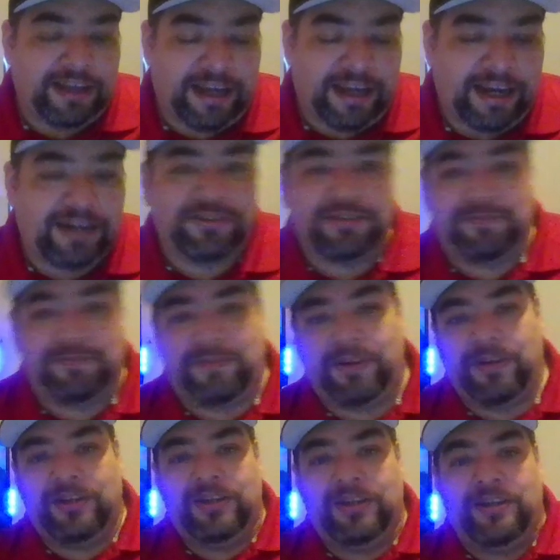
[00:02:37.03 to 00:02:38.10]
The hangars is
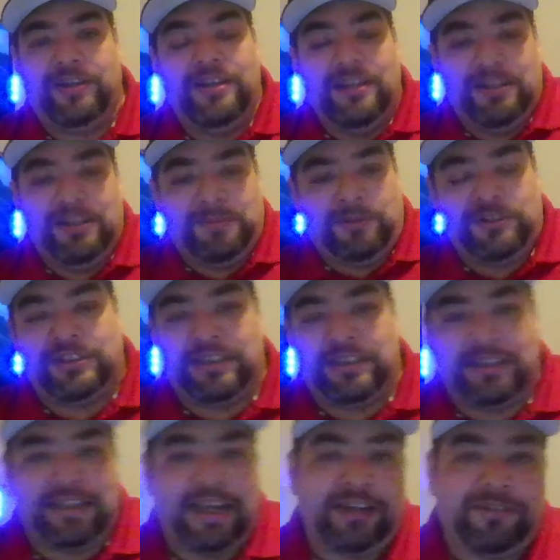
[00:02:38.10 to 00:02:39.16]
very good, especially
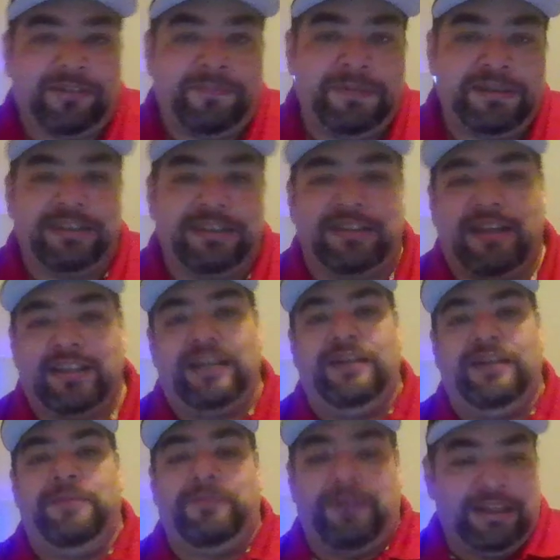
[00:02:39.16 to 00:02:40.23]
since the hangar business got that
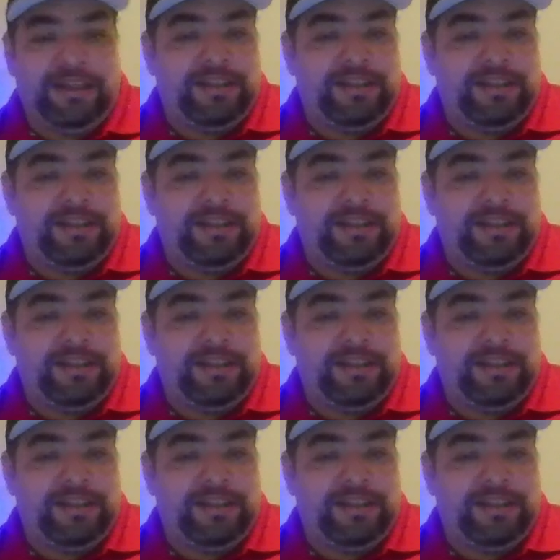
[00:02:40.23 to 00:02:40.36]
upgrade.